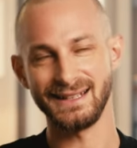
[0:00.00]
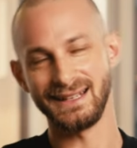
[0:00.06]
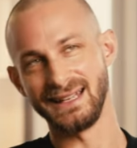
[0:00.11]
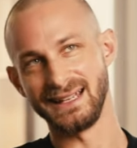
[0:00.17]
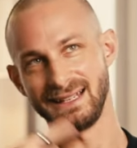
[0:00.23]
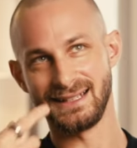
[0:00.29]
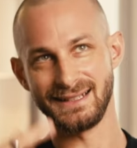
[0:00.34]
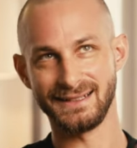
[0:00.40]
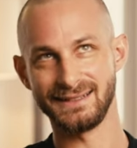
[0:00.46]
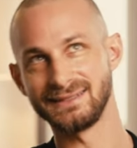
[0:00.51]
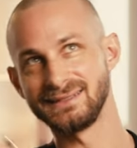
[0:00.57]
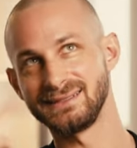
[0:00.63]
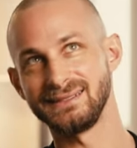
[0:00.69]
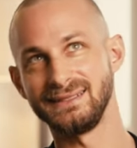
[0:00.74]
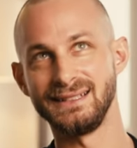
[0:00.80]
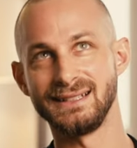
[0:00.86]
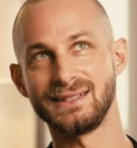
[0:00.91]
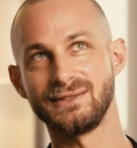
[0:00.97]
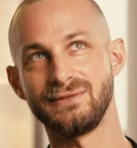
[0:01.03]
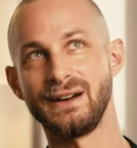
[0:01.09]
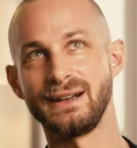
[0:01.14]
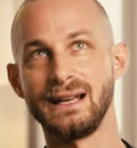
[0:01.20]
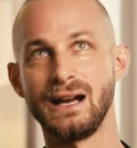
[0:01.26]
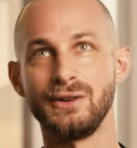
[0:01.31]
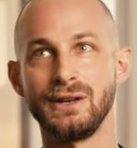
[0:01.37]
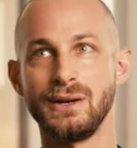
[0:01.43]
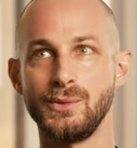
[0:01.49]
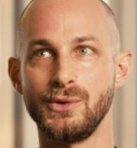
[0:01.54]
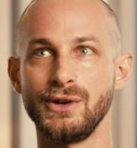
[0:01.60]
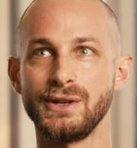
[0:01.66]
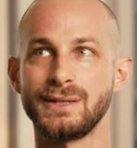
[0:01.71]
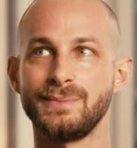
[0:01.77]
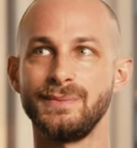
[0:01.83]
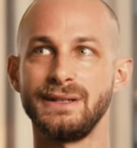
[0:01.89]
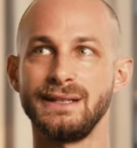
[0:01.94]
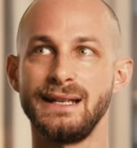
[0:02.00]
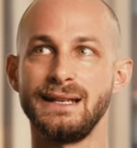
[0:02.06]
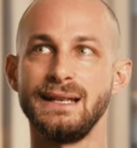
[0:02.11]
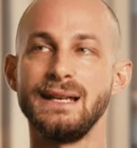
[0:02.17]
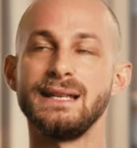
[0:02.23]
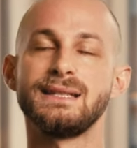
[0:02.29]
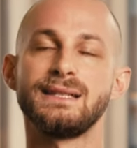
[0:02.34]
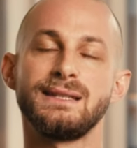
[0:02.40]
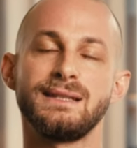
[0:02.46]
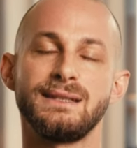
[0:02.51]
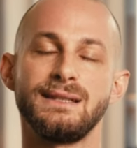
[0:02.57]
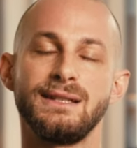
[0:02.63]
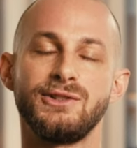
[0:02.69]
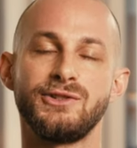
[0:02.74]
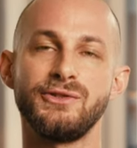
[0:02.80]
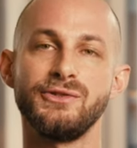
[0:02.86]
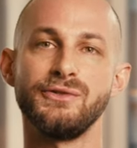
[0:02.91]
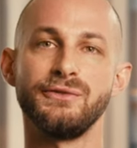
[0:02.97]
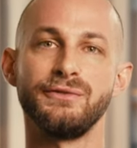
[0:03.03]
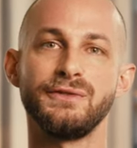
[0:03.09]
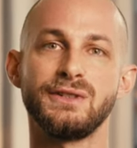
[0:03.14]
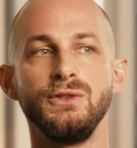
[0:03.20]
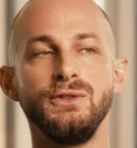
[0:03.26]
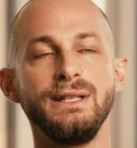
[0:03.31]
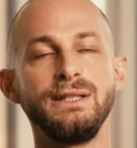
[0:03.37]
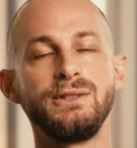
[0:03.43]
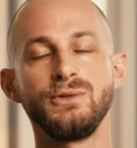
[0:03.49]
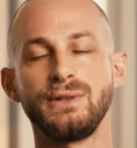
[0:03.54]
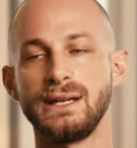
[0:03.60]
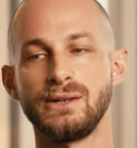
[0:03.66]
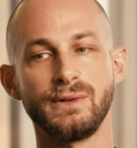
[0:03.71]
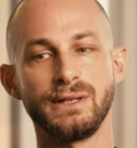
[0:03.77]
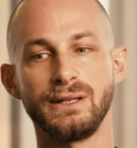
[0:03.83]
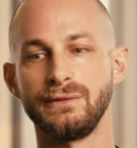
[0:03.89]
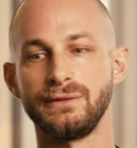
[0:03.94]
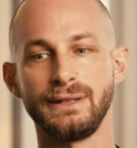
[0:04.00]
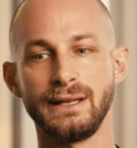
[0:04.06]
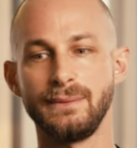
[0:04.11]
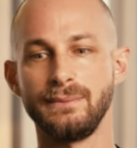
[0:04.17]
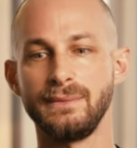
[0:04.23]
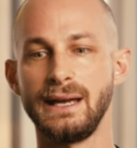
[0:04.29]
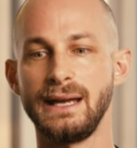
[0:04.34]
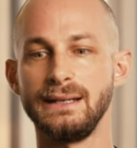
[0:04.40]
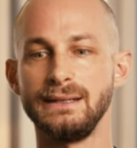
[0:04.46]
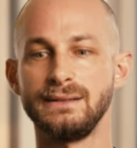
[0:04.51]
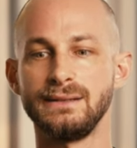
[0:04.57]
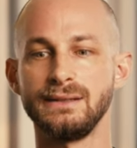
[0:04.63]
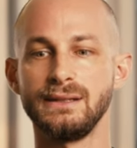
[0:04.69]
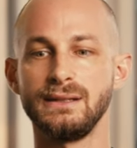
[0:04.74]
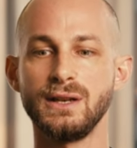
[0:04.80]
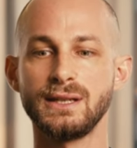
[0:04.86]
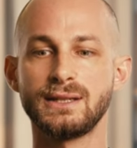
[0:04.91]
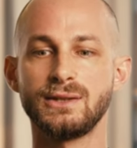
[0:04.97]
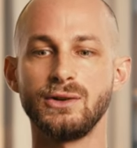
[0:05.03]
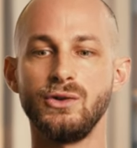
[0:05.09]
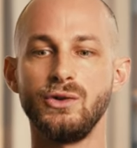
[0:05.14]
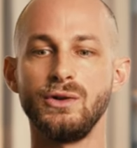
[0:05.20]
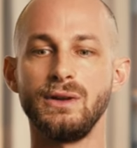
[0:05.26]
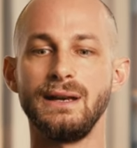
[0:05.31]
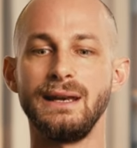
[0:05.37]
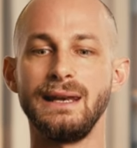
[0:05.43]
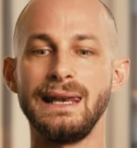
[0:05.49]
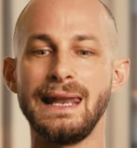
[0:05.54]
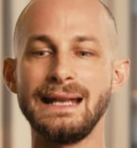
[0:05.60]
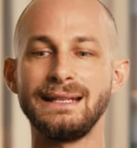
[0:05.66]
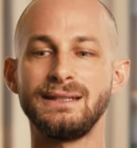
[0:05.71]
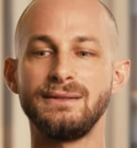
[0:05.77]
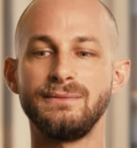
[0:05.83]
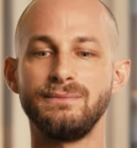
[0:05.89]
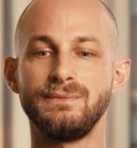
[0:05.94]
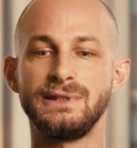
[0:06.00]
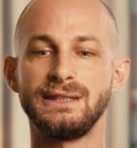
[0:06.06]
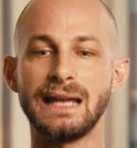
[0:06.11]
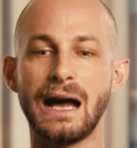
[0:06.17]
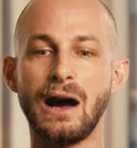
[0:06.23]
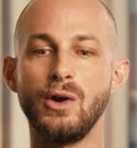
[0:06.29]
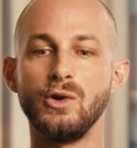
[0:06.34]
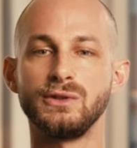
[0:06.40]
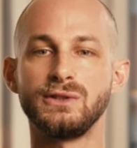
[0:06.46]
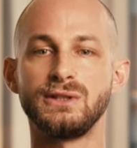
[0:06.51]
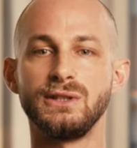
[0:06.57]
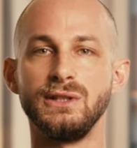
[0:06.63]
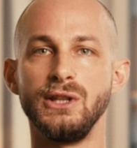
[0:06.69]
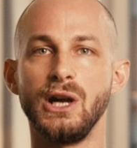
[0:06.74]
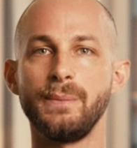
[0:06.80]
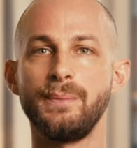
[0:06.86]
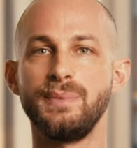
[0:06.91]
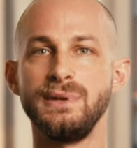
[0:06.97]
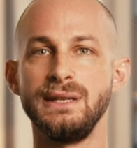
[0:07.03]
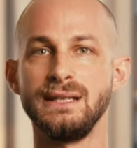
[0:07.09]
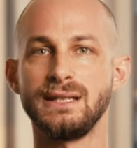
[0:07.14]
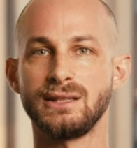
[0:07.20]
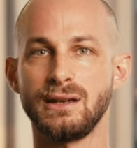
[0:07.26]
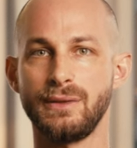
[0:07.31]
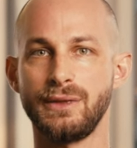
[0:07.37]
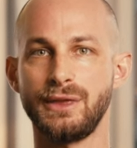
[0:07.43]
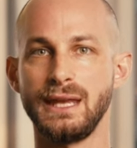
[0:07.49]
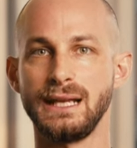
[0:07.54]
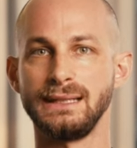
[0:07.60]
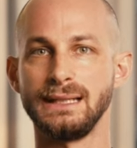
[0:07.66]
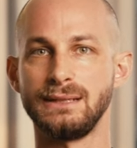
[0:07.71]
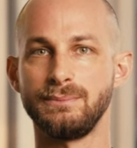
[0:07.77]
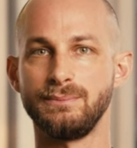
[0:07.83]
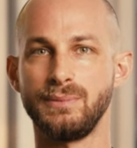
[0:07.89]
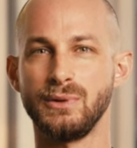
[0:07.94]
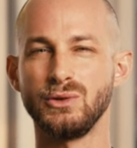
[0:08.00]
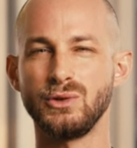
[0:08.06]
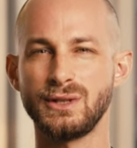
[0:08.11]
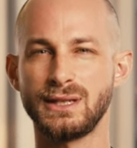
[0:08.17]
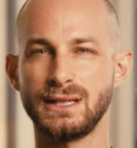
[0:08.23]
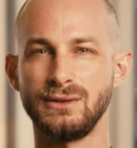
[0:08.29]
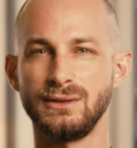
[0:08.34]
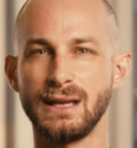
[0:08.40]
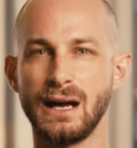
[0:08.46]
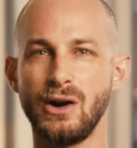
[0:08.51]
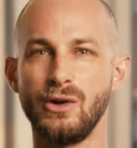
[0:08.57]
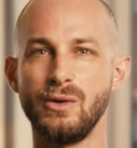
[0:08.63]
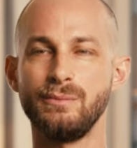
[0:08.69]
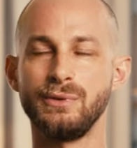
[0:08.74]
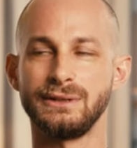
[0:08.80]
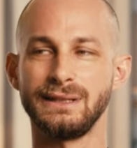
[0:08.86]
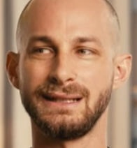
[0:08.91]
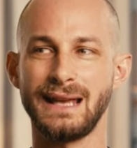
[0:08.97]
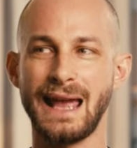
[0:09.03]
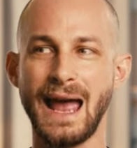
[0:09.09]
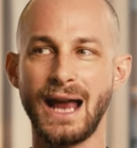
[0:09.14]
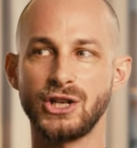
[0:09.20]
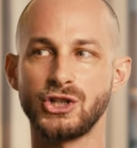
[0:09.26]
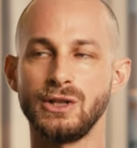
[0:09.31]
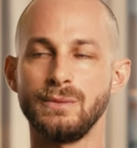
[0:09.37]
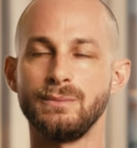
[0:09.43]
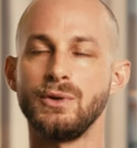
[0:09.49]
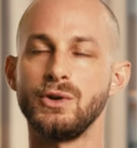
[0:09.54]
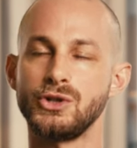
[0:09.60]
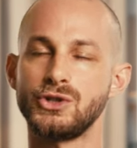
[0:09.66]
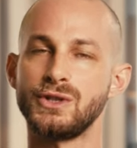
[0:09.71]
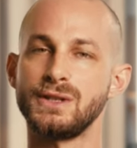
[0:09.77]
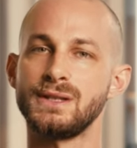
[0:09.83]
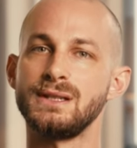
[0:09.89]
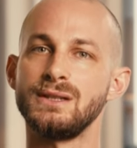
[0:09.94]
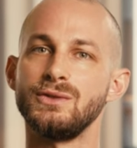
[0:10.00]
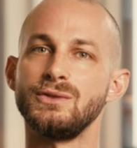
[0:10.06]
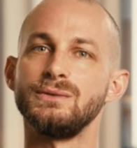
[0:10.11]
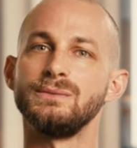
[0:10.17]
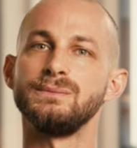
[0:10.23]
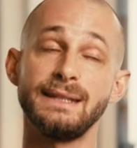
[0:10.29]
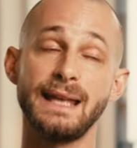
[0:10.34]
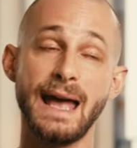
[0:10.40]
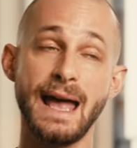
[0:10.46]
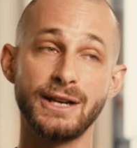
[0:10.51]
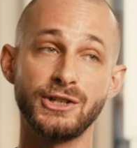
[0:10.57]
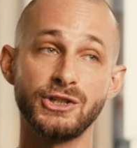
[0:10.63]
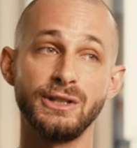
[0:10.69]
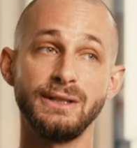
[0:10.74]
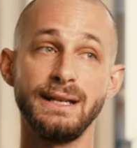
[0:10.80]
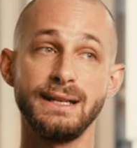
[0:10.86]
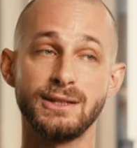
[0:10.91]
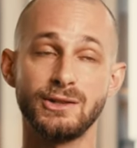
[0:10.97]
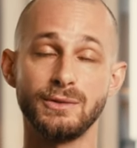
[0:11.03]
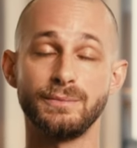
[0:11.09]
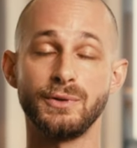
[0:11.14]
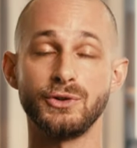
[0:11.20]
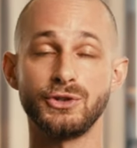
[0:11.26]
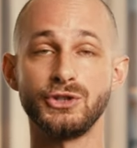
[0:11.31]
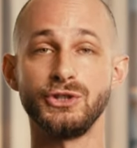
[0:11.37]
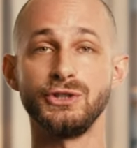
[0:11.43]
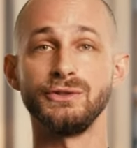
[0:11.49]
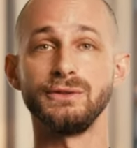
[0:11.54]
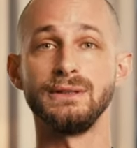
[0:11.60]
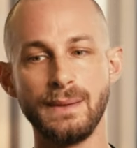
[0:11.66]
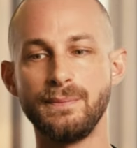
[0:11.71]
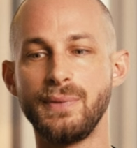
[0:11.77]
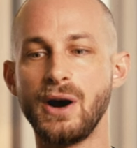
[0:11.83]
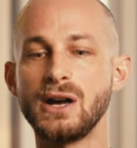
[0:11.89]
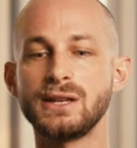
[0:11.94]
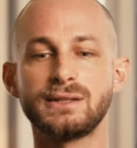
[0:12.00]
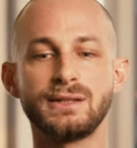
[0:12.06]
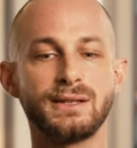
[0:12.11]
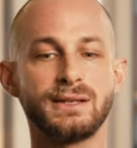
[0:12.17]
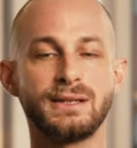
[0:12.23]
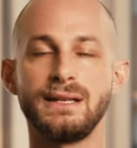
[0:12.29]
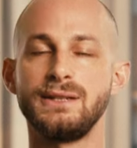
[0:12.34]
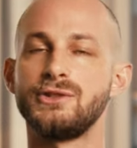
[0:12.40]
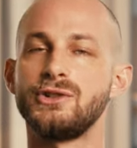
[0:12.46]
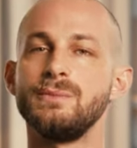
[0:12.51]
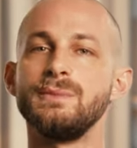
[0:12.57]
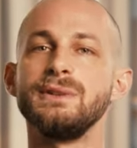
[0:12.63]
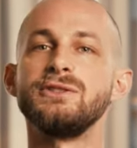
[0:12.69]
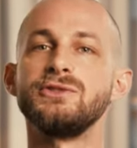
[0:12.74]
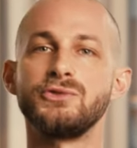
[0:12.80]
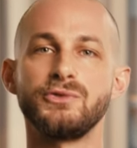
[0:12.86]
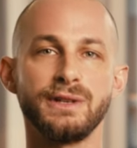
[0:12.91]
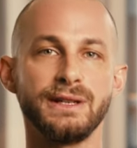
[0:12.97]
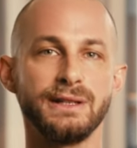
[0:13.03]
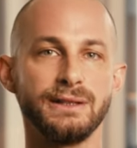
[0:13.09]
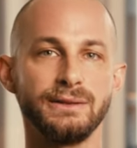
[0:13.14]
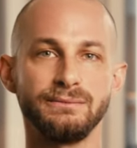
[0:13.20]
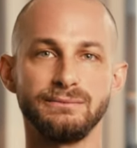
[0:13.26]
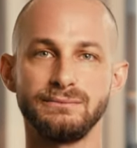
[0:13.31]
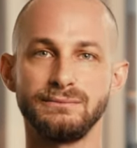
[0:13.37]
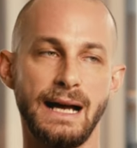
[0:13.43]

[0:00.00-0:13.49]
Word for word: Like, it's funny how that works, but it is the truth. You need to get rid of them. And also let doubt not be something that pulls you down, but that actually pushes you. It actually needs to push you. Imposter syndrome is real.